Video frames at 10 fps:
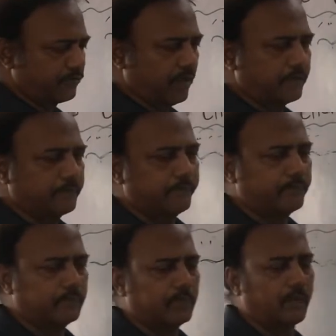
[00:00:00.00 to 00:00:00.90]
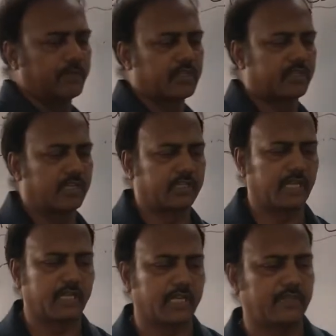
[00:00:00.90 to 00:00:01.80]
one. I am just
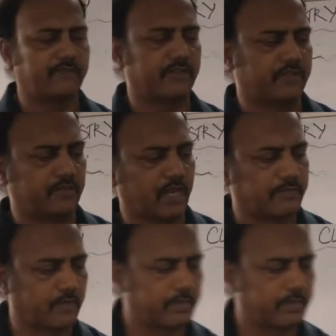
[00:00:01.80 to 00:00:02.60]
dictating it. First you write